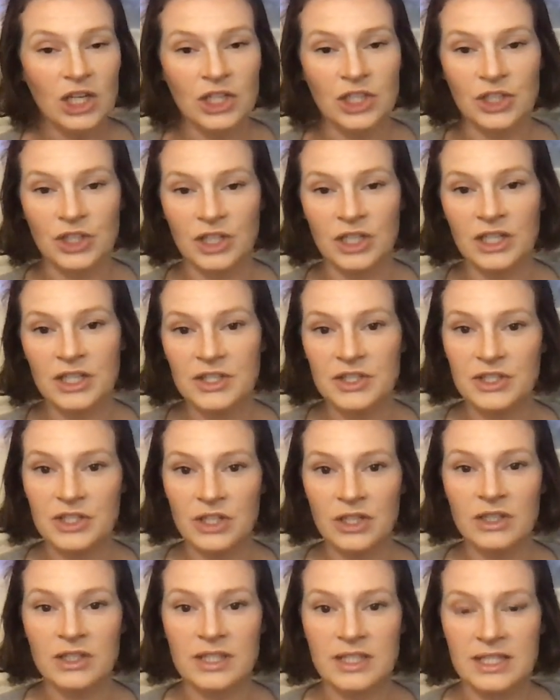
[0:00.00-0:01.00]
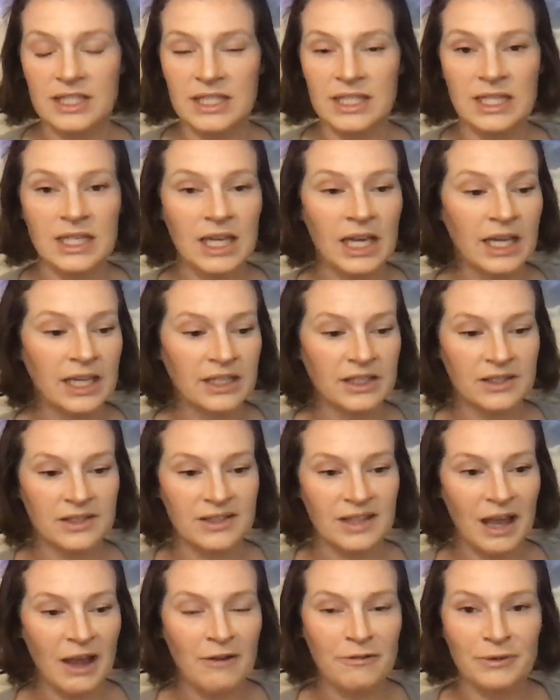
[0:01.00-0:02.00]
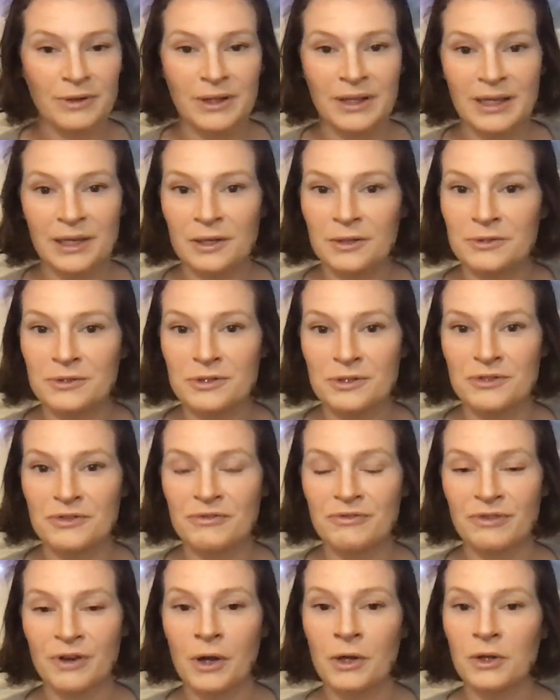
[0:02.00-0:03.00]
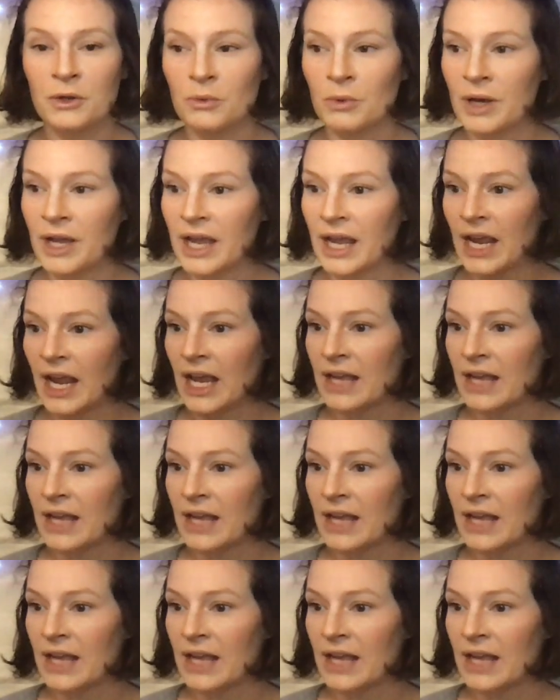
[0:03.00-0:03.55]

you're going to start seeing everything else just fall away.